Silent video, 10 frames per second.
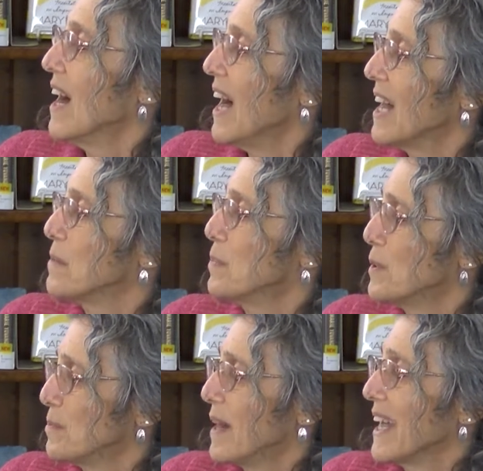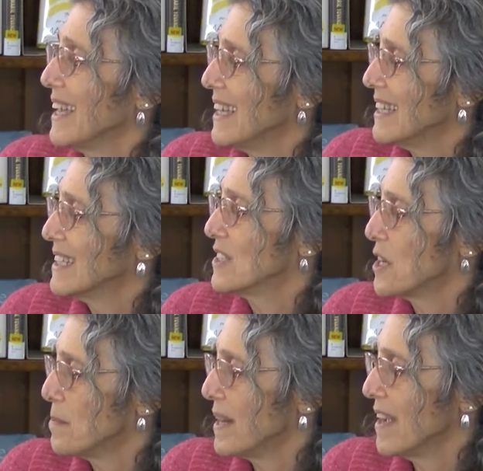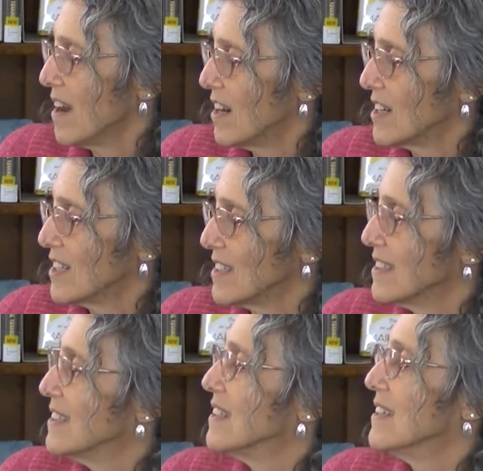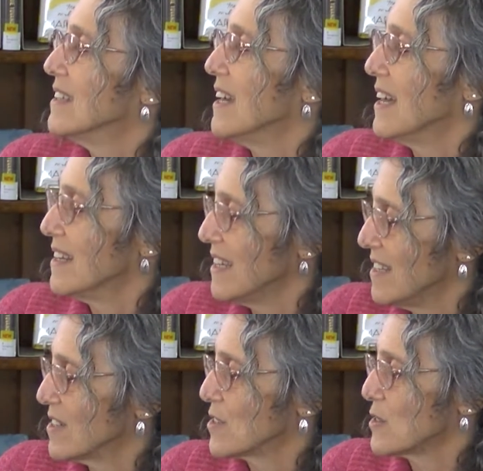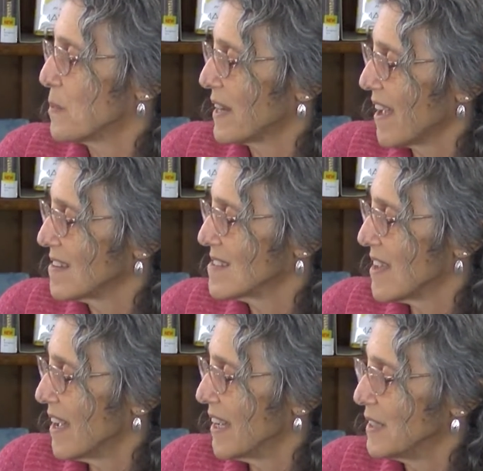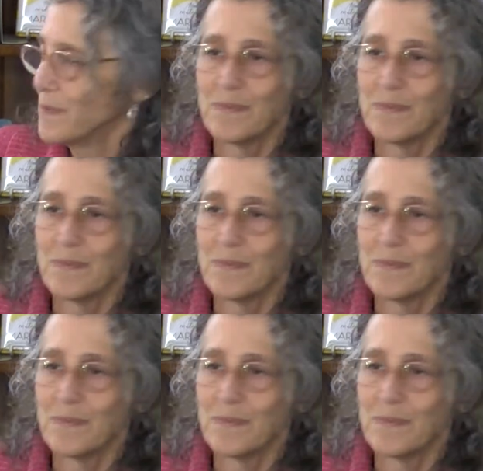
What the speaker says: I put my hand on my heart, and here's what I say.